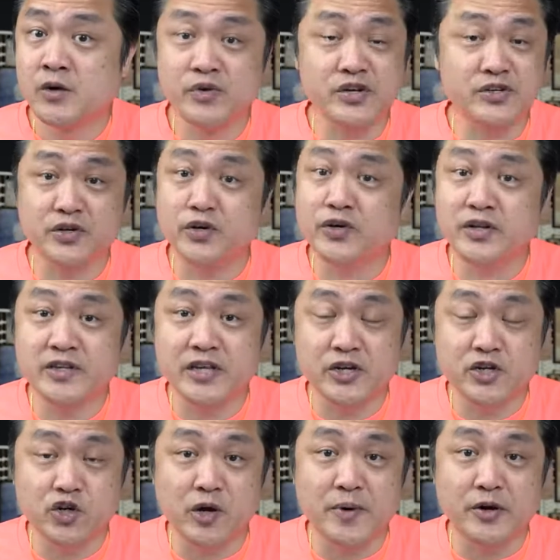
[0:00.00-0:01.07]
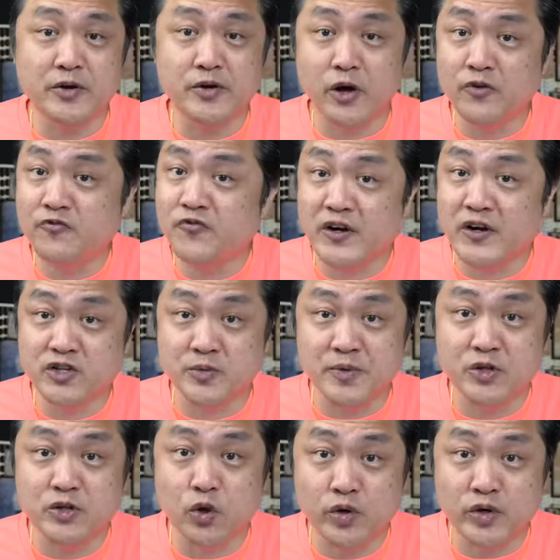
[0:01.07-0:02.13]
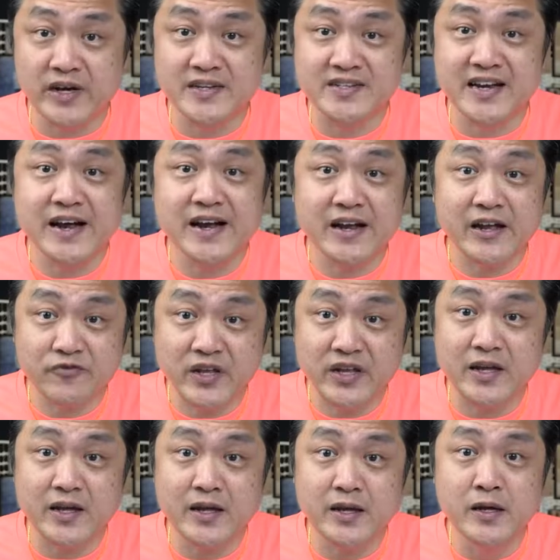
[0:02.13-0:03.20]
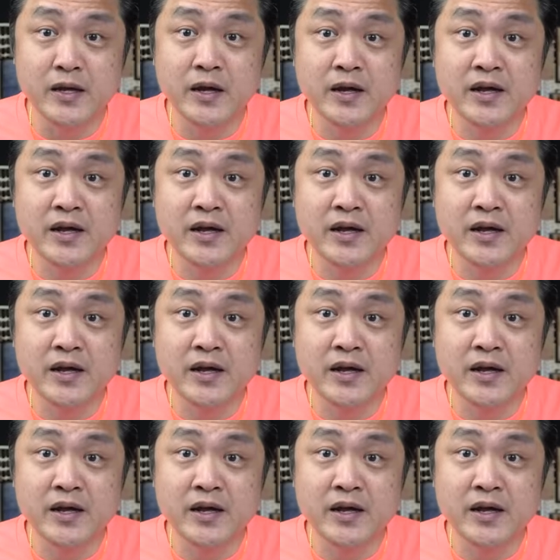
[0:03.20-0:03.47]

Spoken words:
We're also going to teach you about non-fungible tokens, NFT.